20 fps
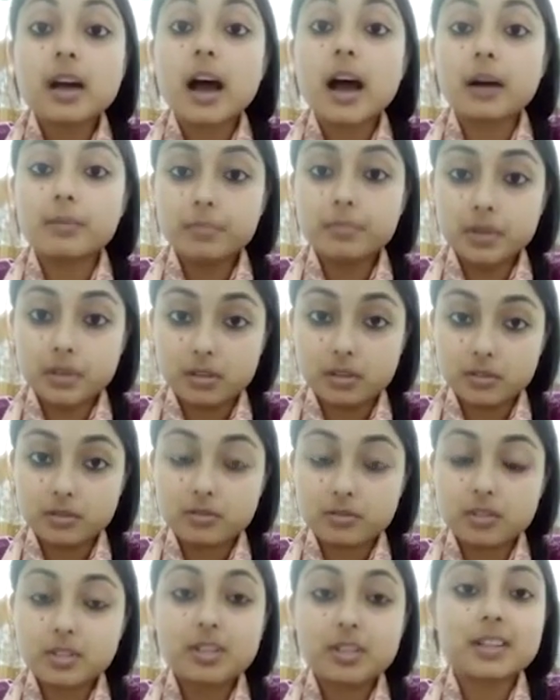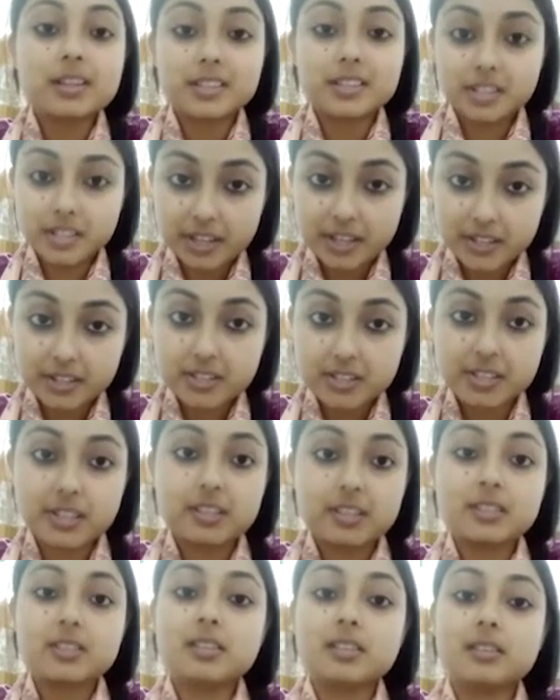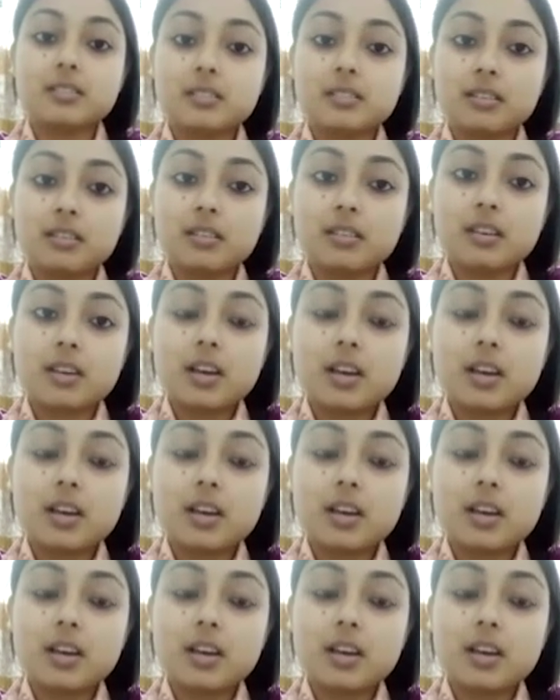happy to see the change in season.